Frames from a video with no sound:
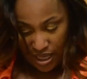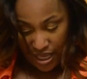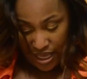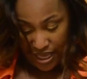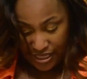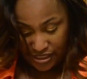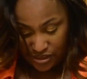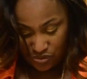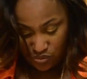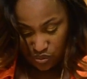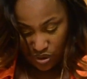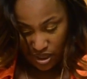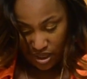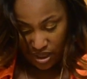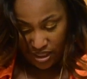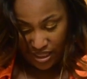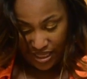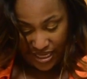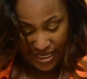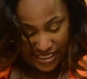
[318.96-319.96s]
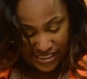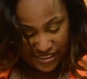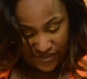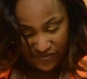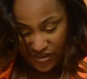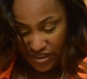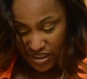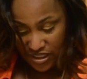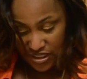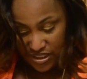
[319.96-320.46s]
As well as
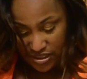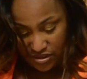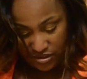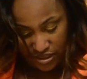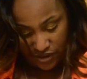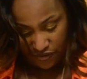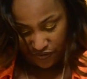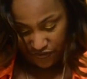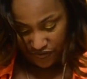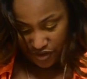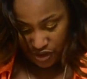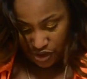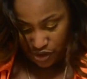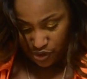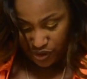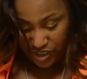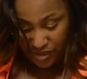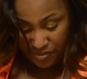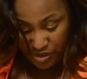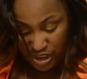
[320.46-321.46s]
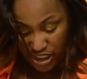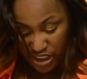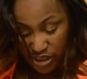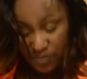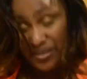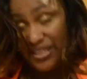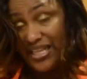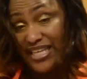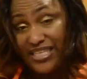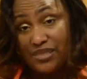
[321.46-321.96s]
Philadelphia cream cheese,
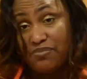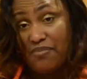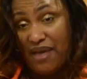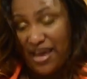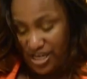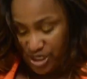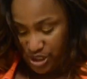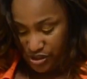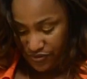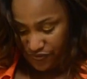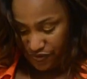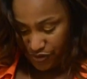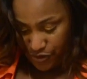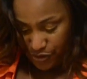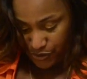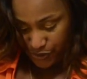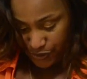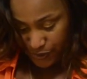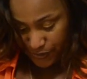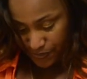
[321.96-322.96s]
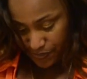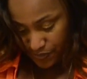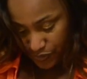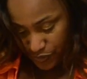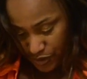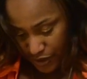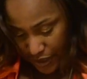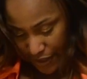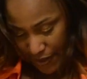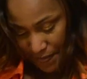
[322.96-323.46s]
but let's mash it first.
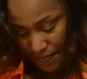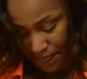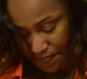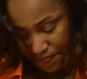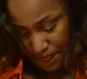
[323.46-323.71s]
Okay?